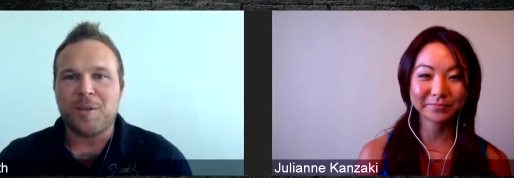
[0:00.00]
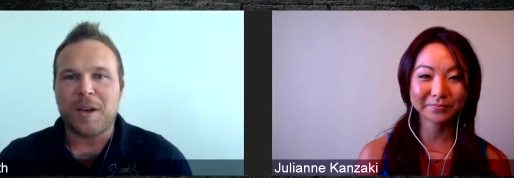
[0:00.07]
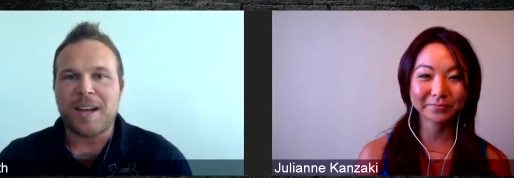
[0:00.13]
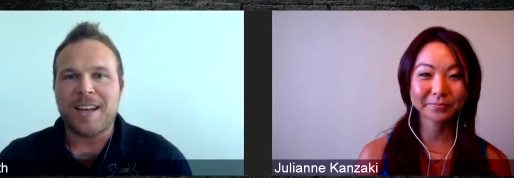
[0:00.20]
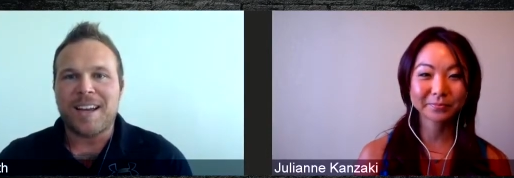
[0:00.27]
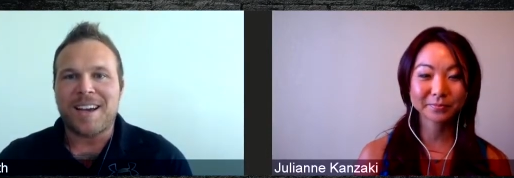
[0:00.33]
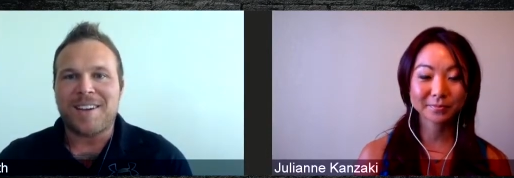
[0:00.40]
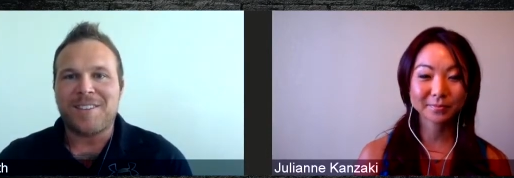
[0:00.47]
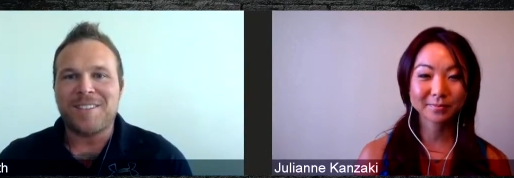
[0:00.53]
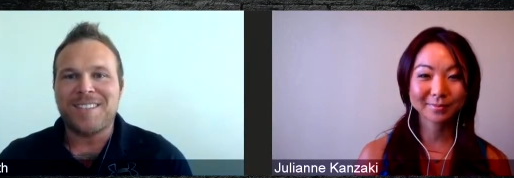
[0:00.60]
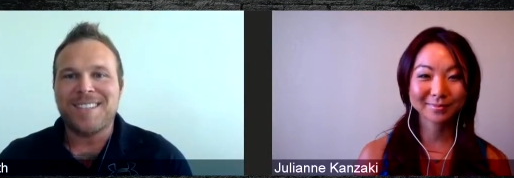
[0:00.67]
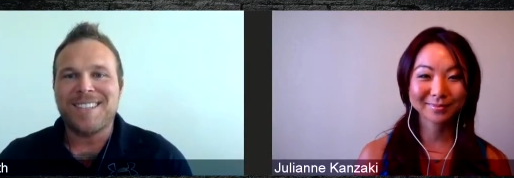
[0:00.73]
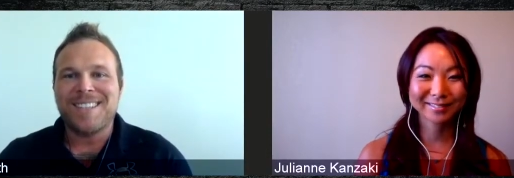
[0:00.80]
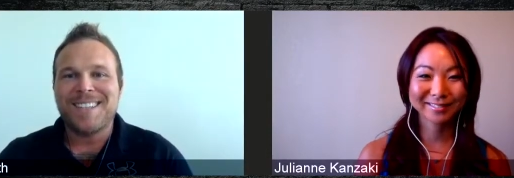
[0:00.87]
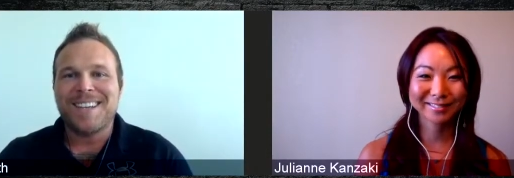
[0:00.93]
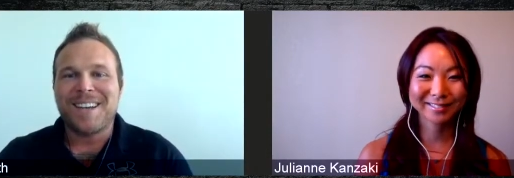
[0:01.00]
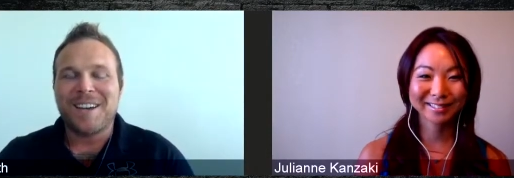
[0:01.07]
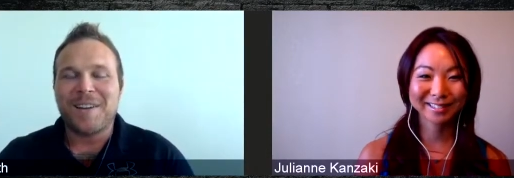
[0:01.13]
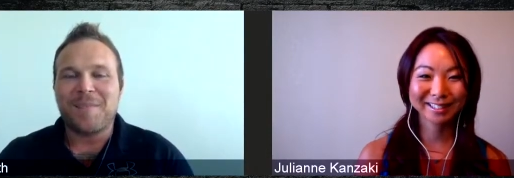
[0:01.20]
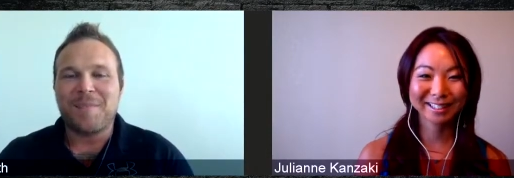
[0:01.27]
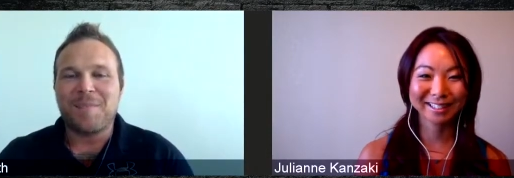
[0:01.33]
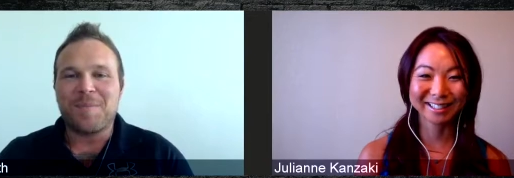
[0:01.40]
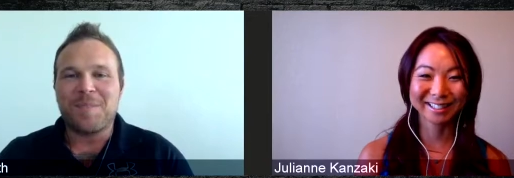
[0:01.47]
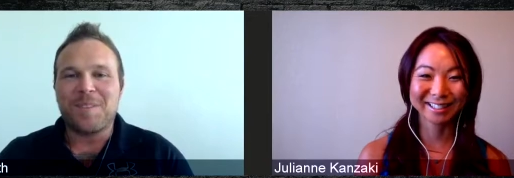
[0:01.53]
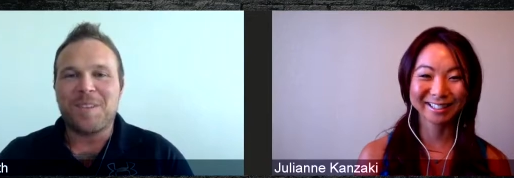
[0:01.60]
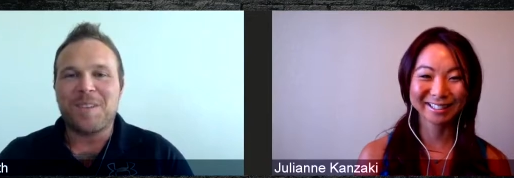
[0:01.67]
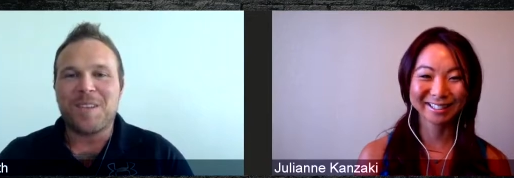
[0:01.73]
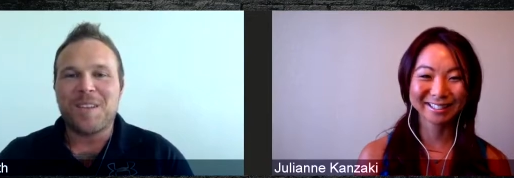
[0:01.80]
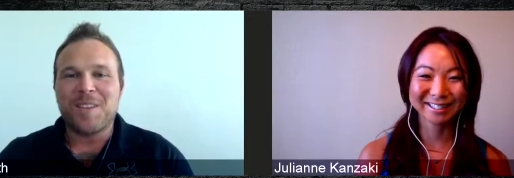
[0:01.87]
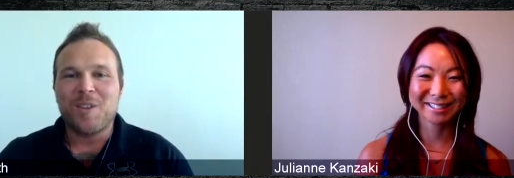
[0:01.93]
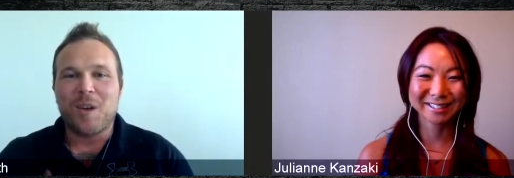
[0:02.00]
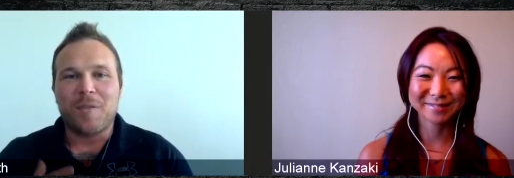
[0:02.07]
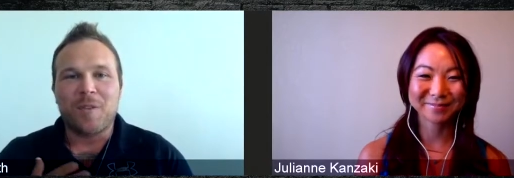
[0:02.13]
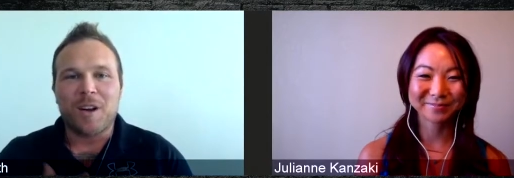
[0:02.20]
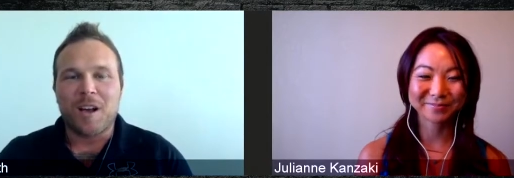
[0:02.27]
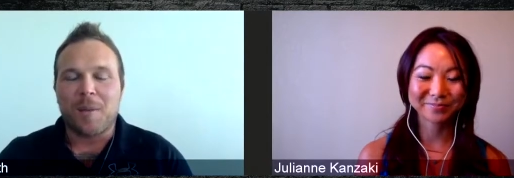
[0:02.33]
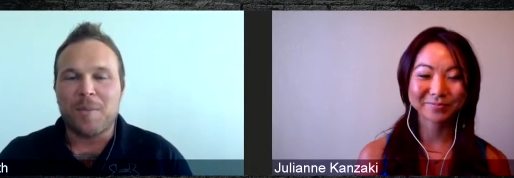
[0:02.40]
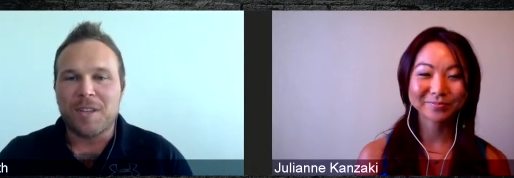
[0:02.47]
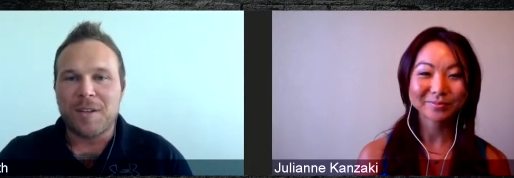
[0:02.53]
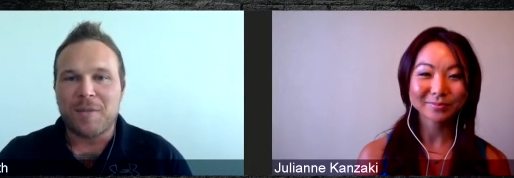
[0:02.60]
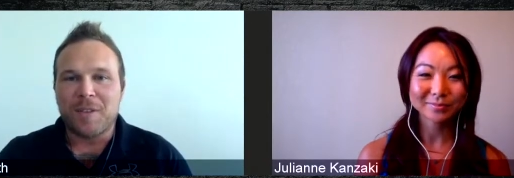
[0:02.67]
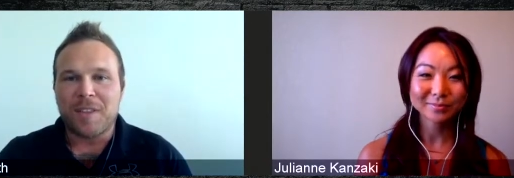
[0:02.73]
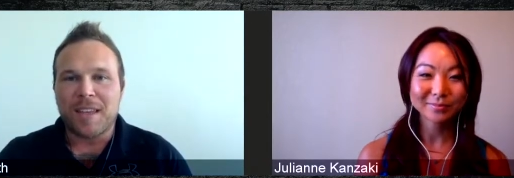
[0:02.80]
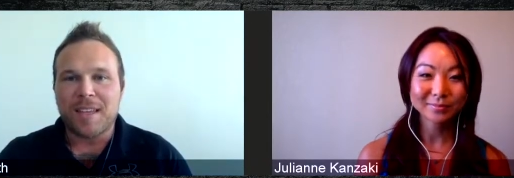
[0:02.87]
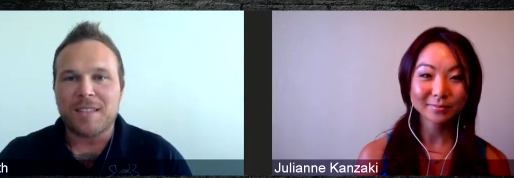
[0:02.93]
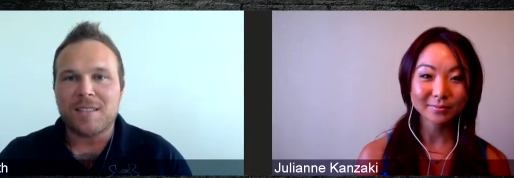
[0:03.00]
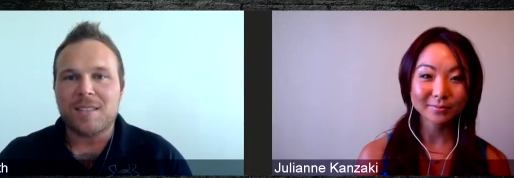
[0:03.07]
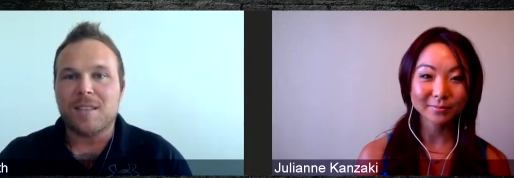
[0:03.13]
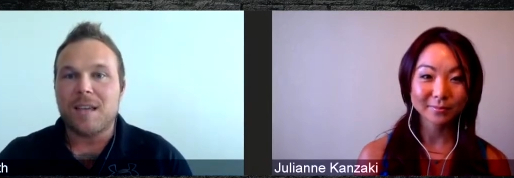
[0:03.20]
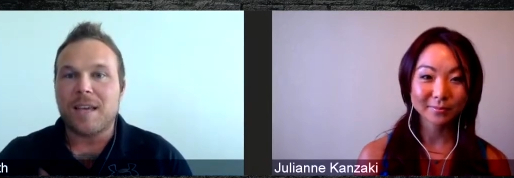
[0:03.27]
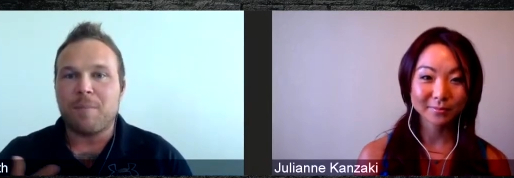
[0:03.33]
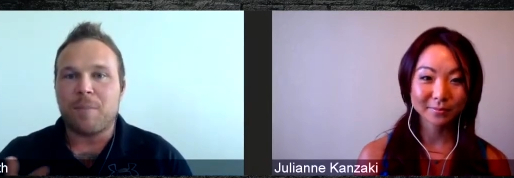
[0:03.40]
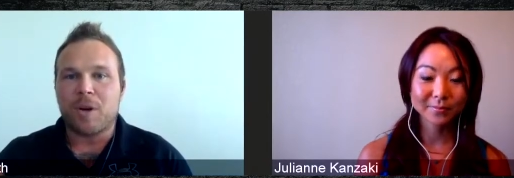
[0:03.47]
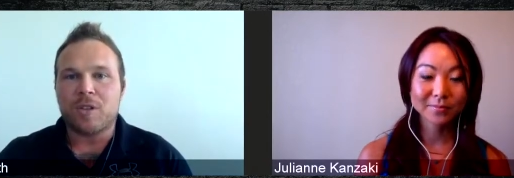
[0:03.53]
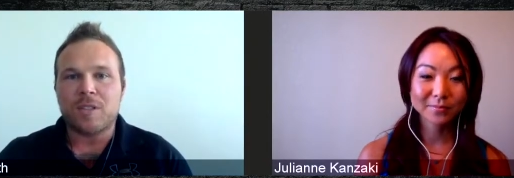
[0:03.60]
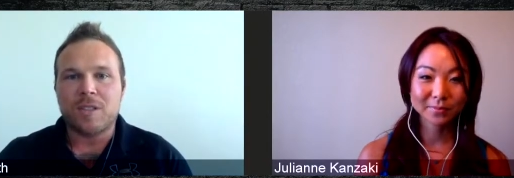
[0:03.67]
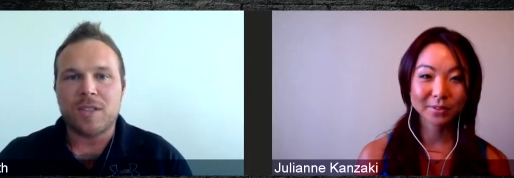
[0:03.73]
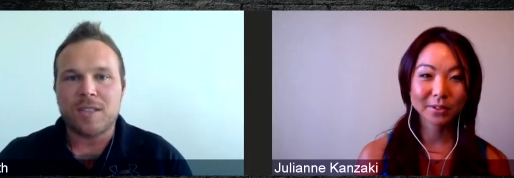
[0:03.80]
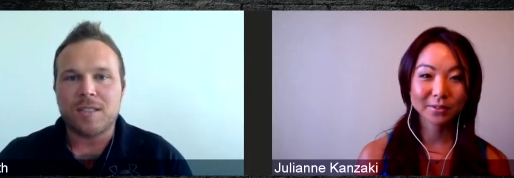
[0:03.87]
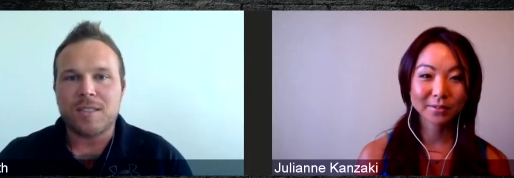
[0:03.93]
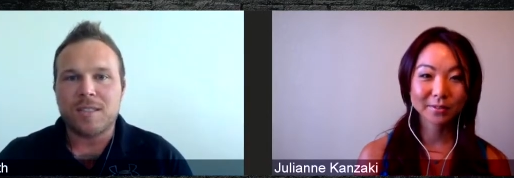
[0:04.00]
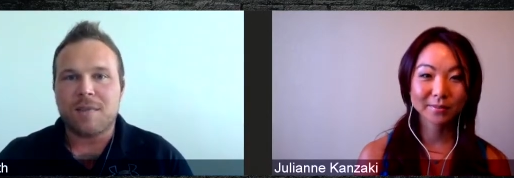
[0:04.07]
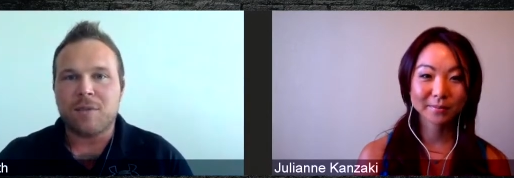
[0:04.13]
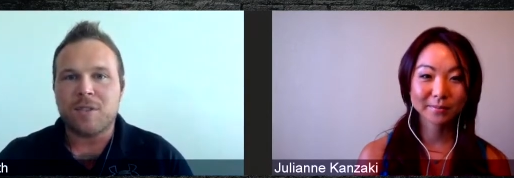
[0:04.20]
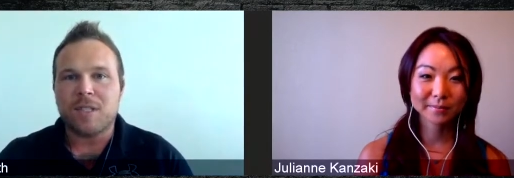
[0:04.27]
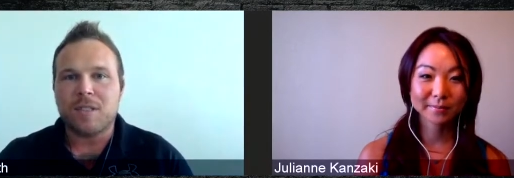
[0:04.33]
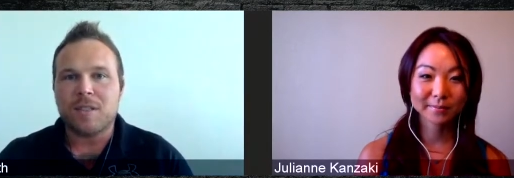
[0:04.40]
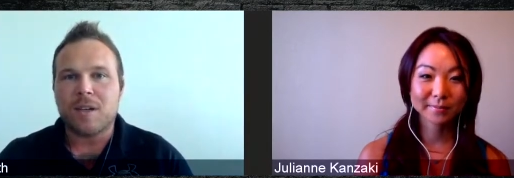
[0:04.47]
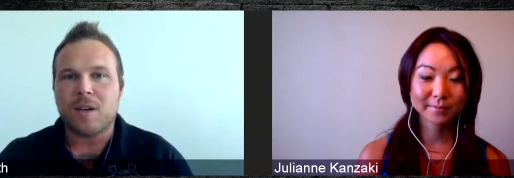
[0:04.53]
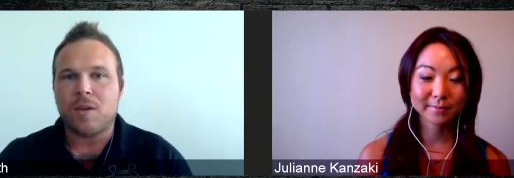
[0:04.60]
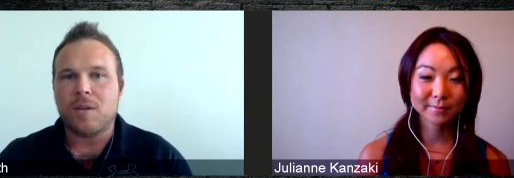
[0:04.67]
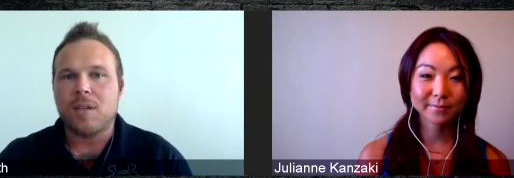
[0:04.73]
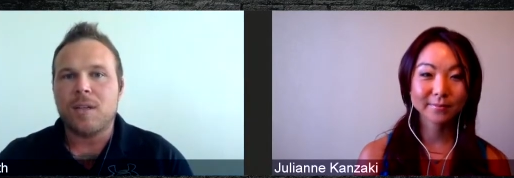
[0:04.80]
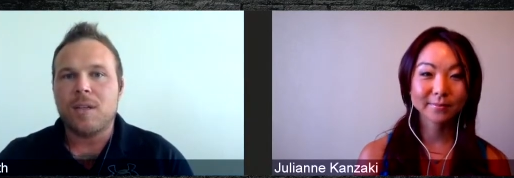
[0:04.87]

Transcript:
Speaker 1: right now. Um, you offer a couple different things in person in San Francisco.